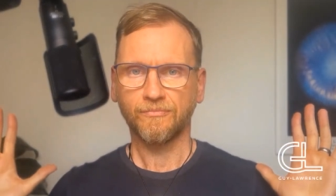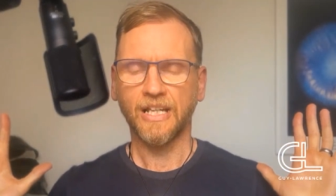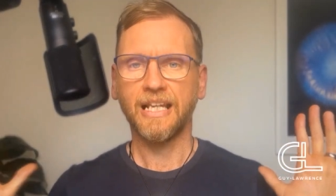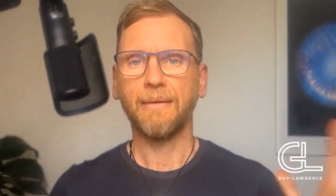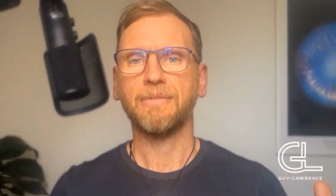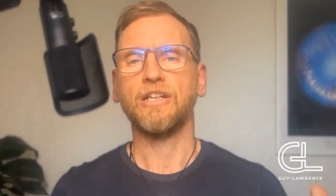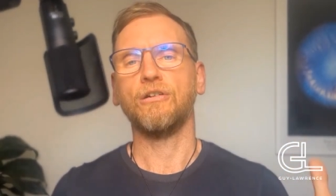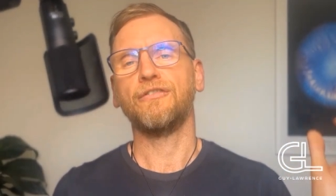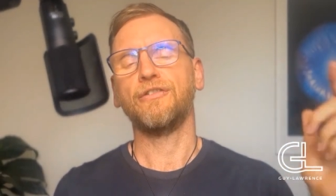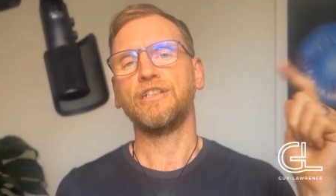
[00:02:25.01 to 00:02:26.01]
let me
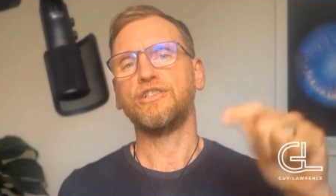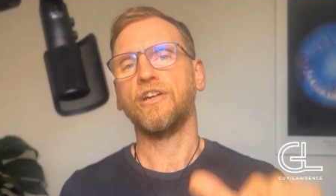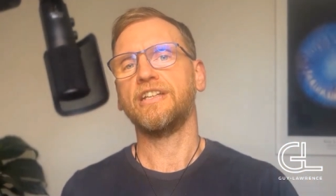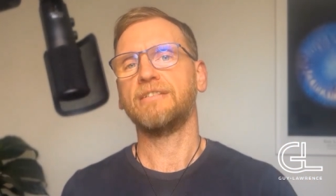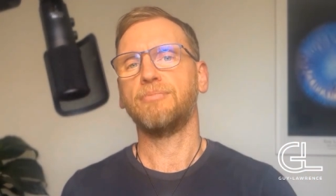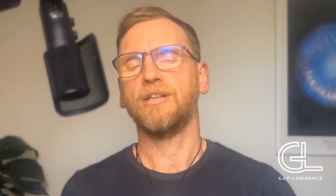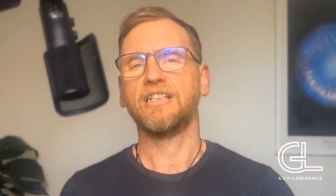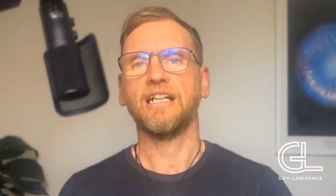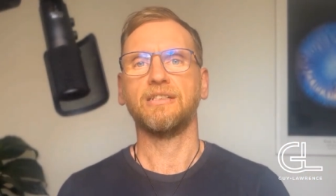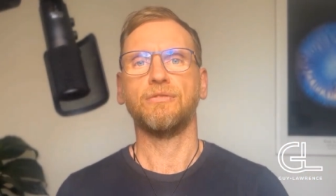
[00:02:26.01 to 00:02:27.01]
know if you enjoy this
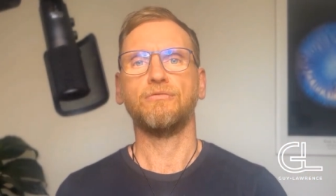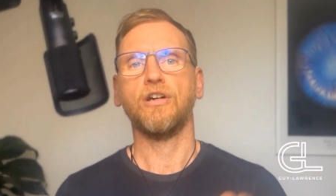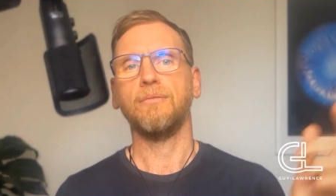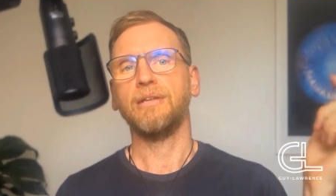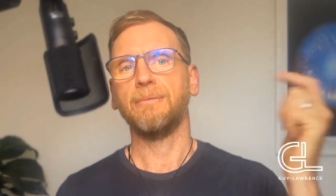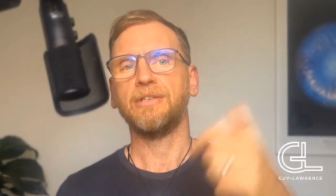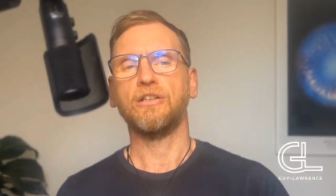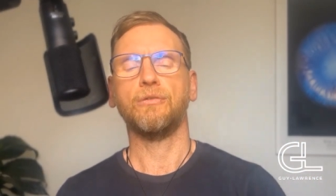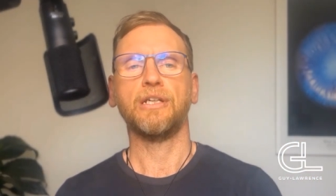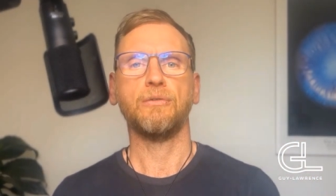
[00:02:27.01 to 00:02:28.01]
podcast with Rob. Let me
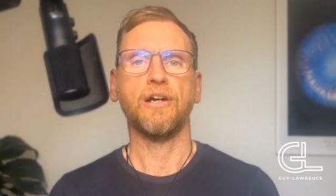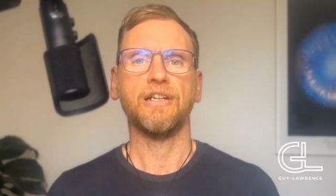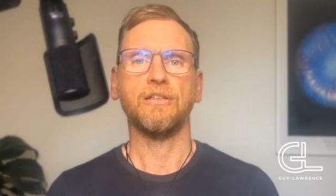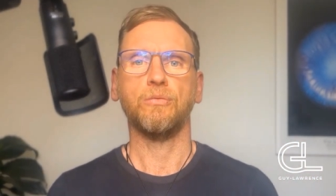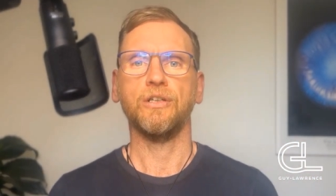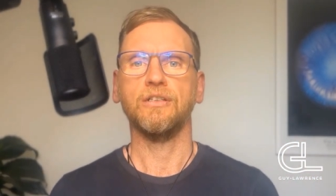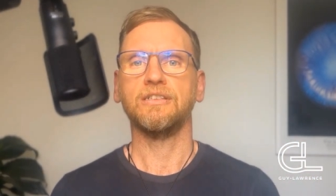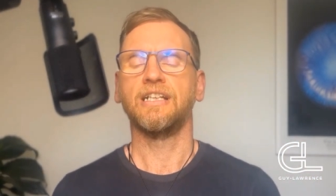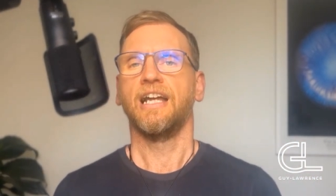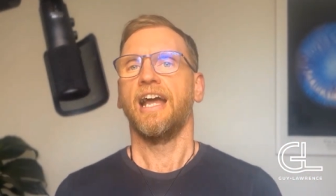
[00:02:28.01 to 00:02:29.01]
know where you are in the
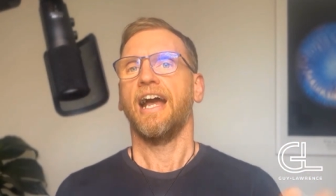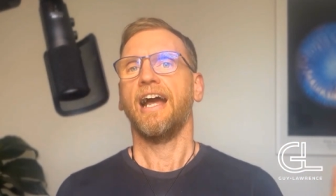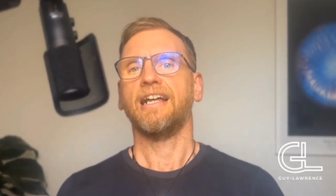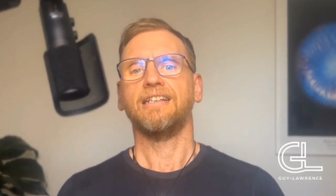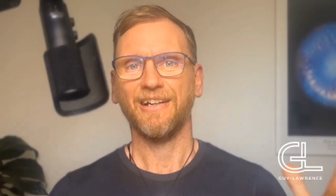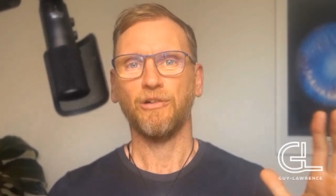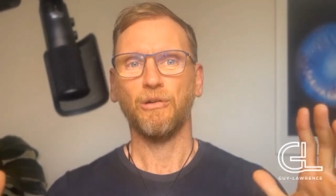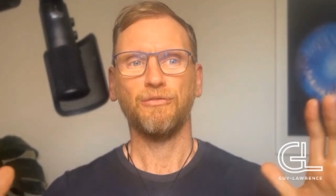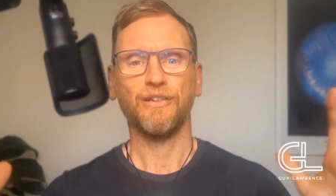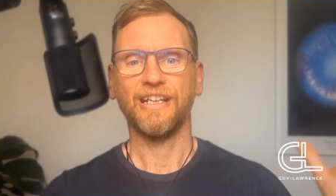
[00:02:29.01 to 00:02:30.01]
world, and
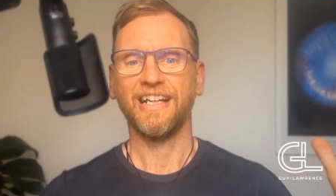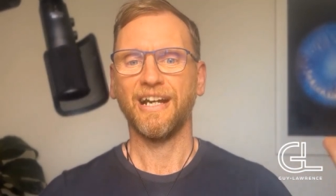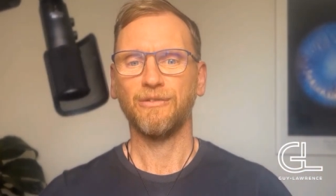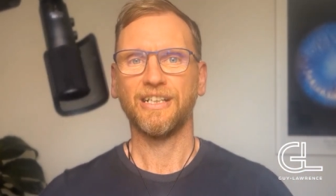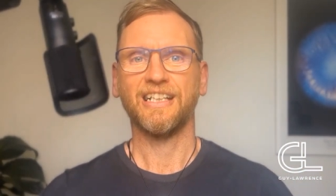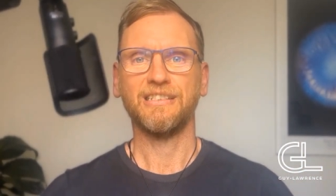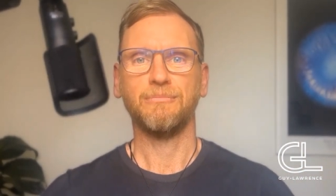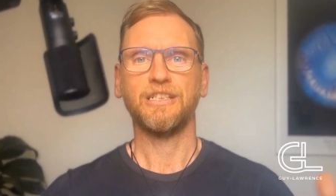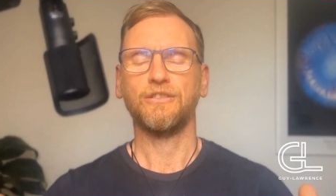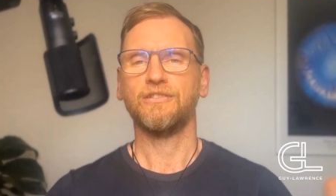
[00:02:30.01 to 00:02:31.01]
hopefully I will get to
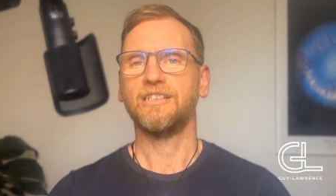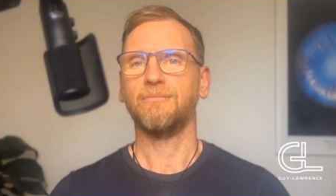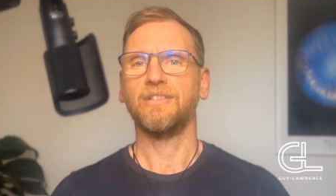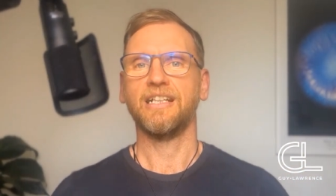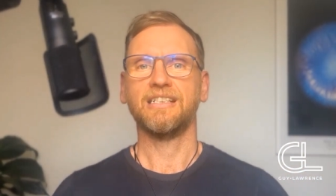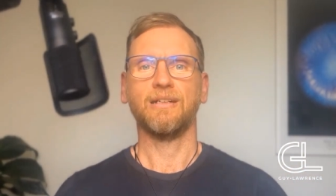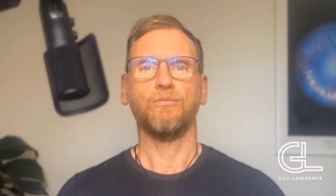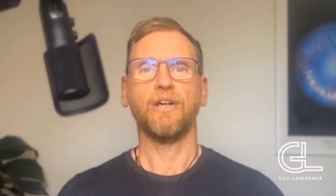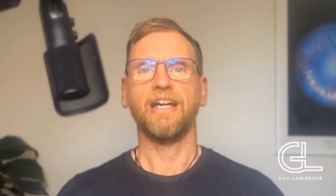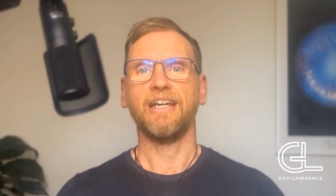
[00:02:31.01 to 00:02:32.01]
meet you someday
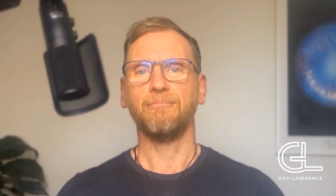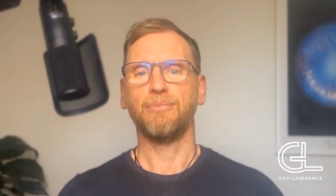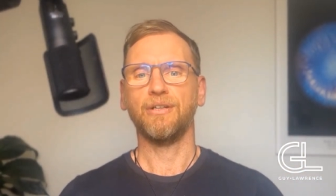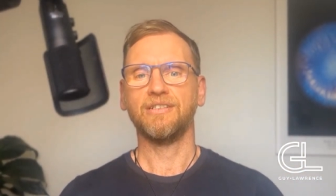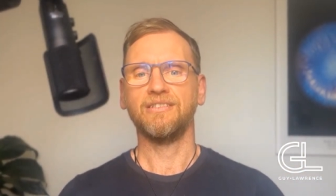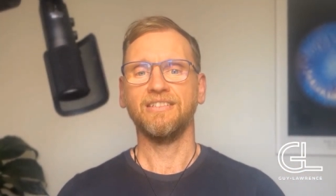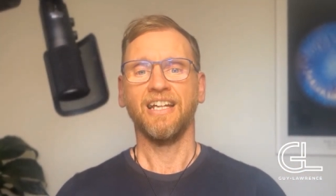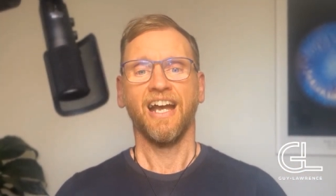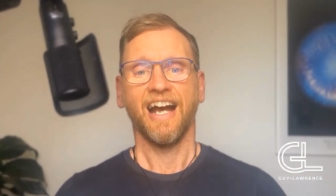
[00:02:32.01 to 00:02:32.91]
somewhere in person.